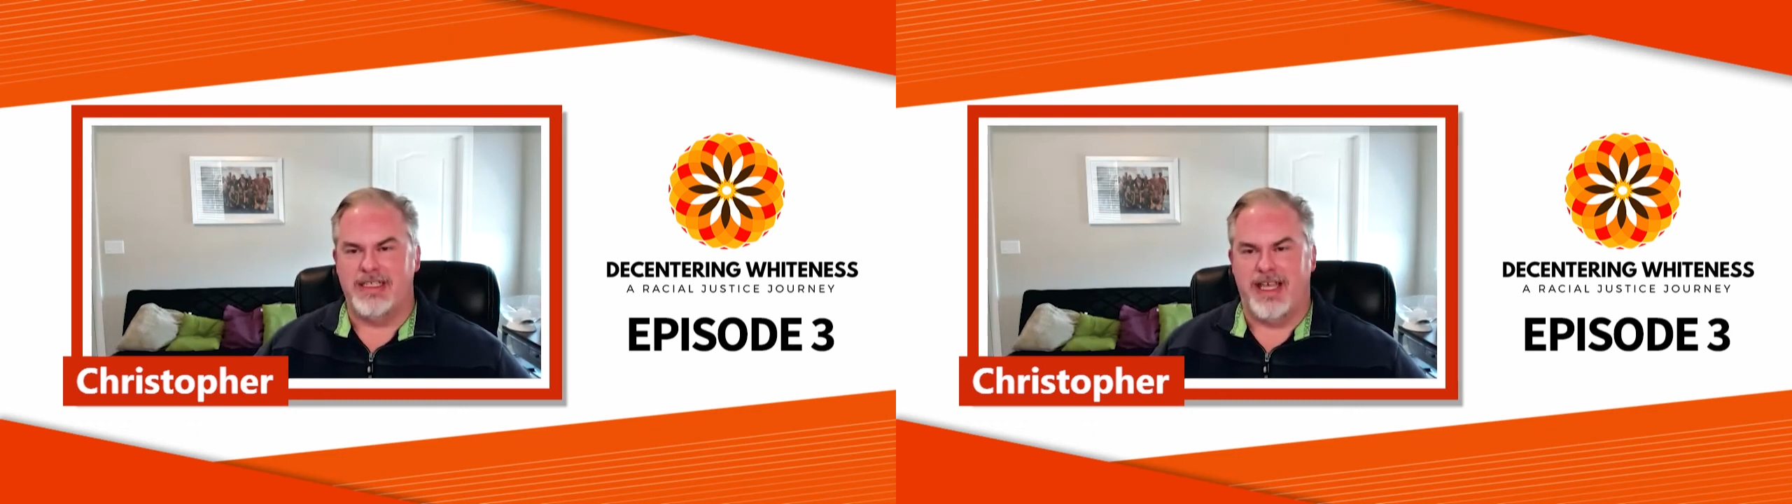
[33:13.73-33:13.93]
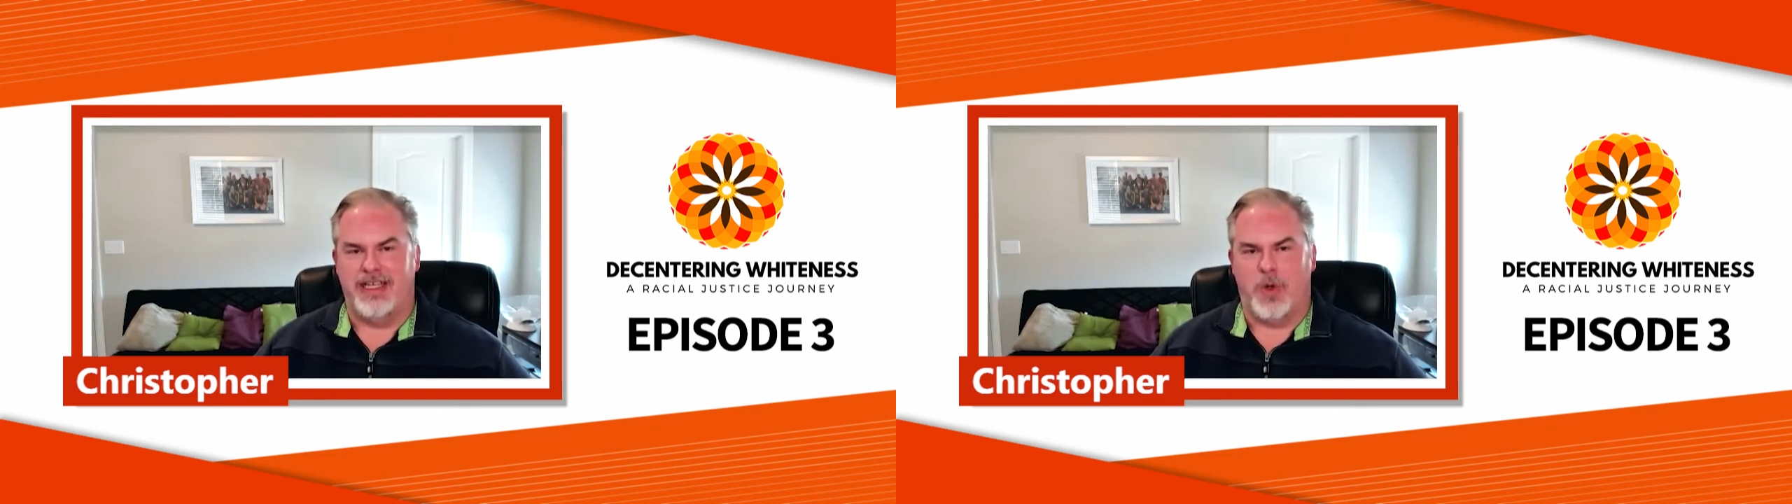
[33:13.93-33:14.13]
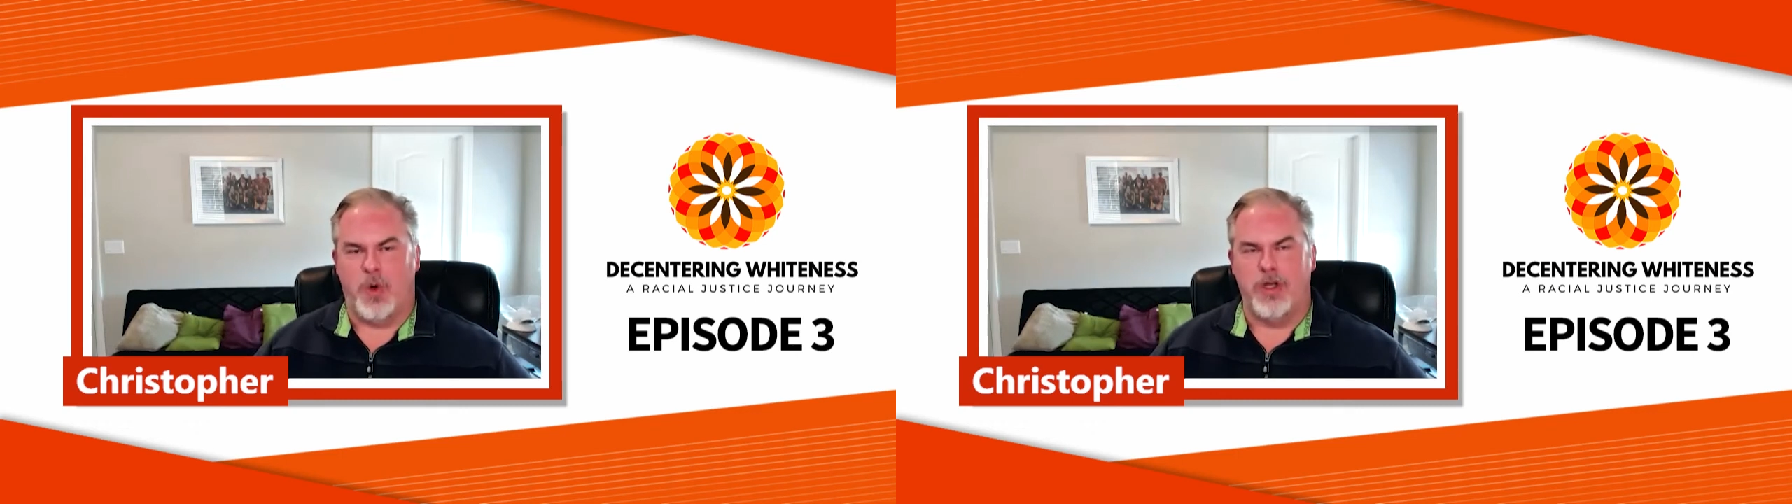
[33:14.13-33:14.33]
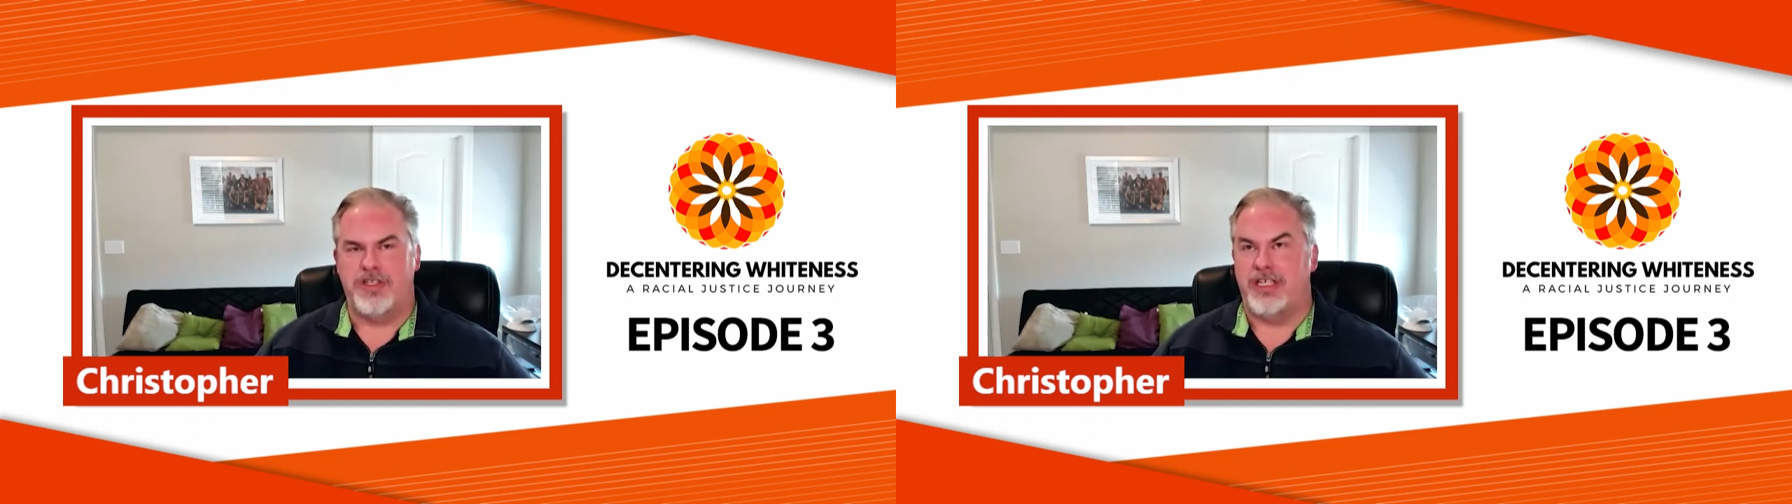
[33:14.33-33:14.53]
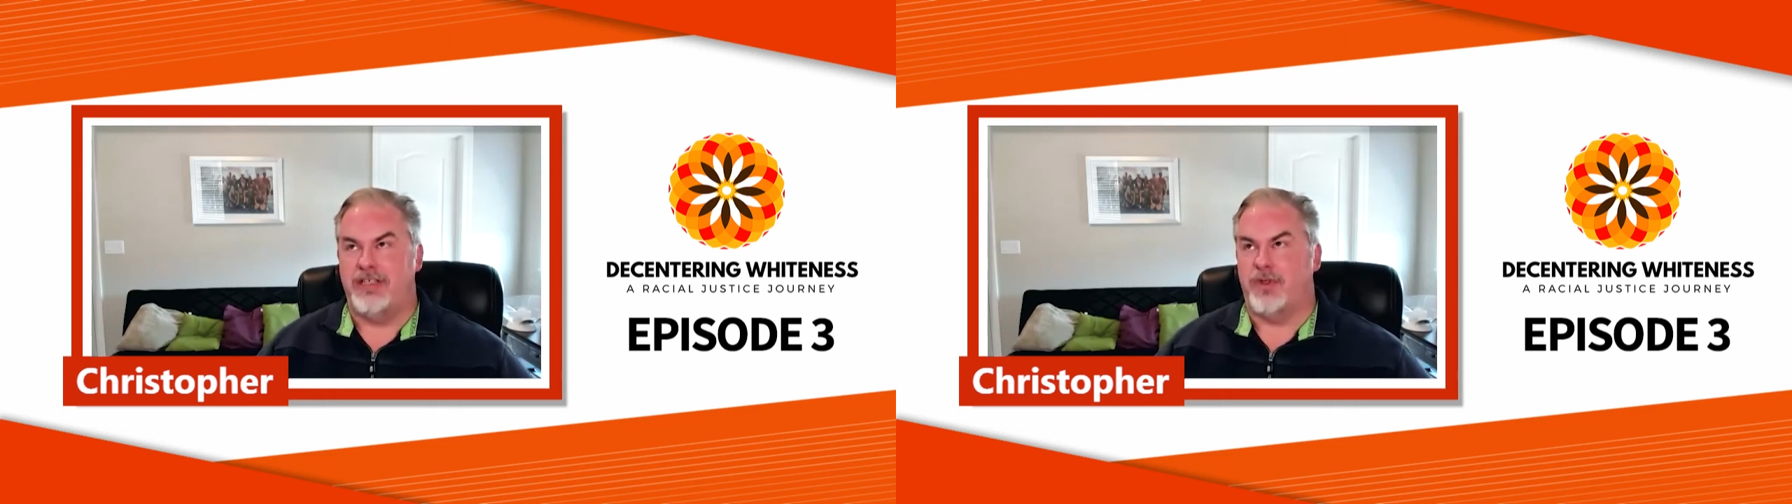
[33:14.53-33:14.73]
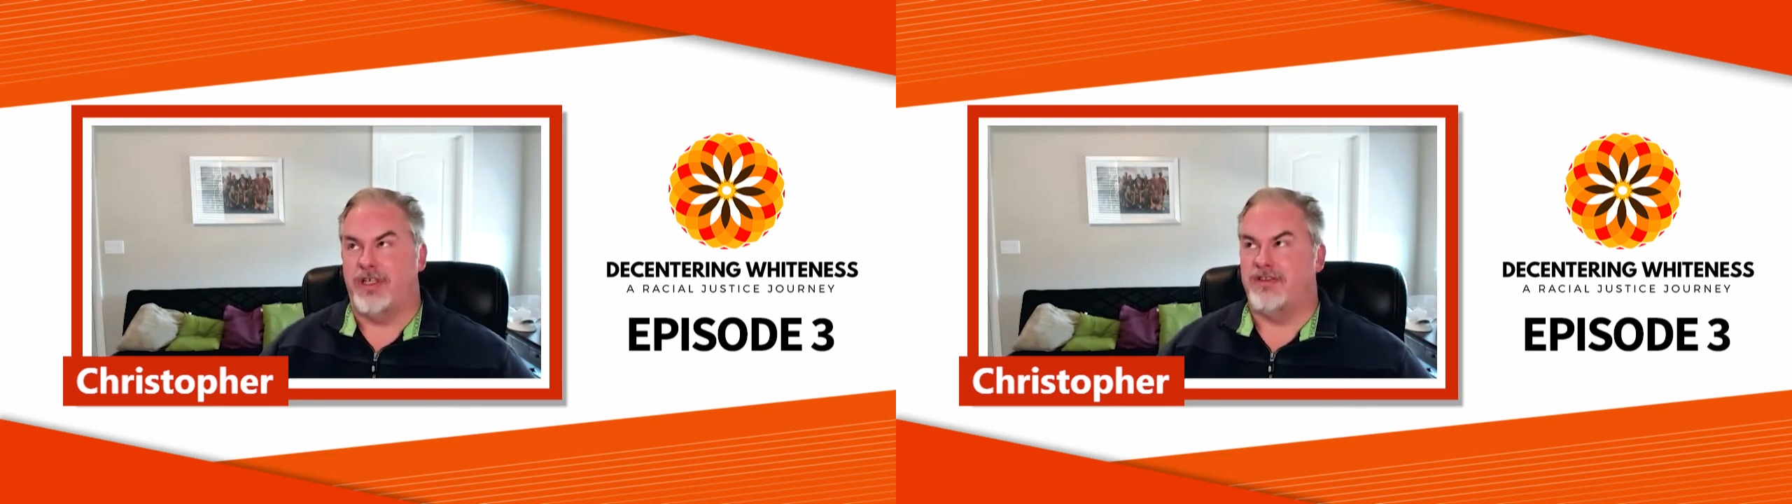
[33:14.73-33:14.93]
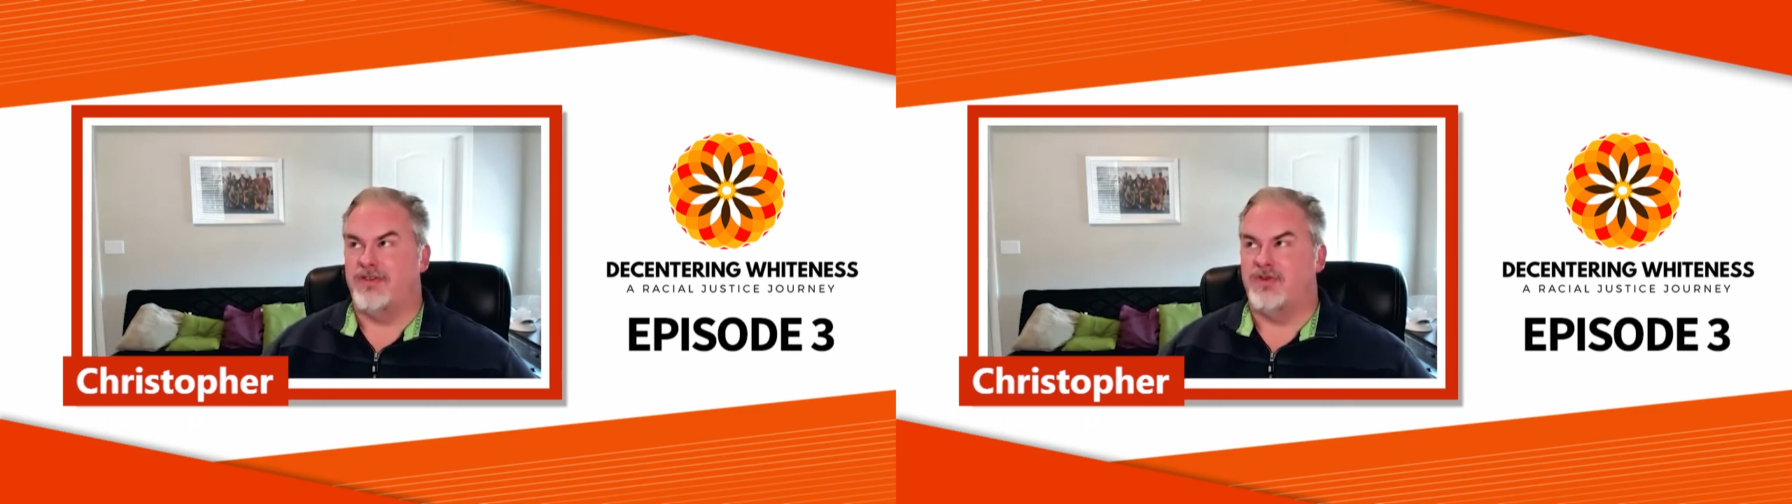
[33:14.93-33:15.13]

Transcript: at an orgy with